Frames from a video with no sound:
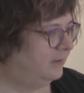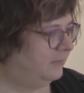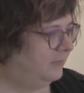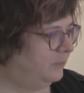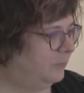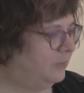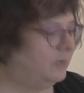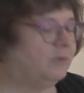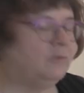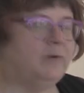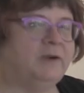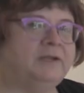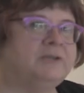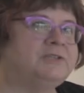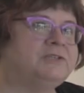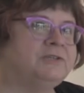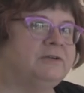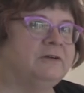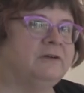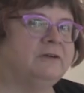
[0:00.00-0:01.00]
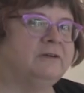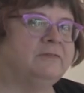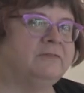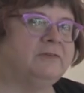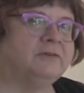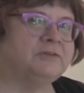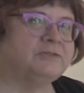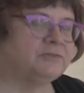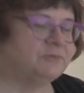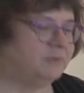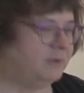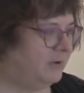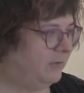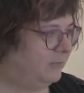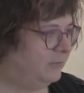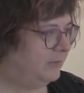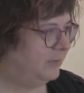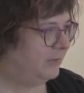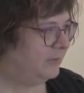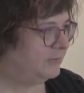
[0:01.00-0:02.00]
they weren't quite sure of their
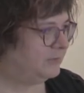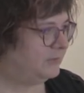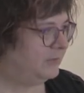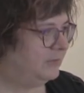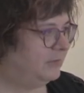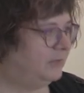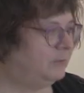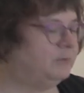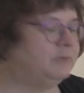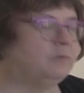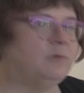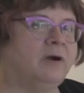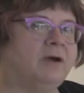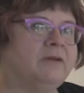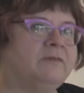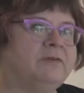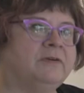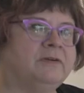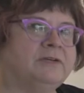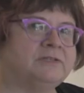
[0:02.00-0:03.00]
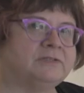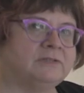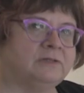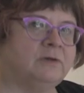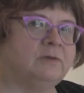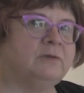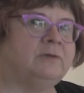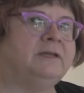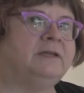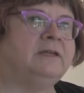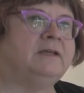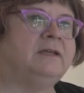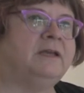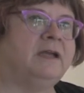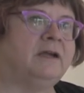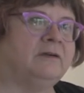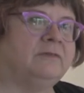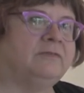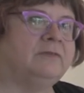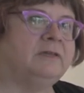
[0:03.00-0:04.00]
surroundings, and they would walk very slowly and
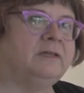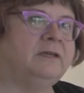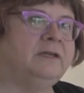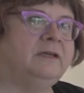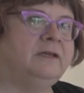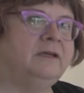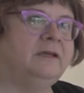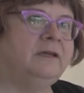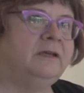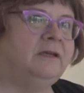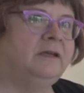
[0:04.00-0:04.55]
carefully,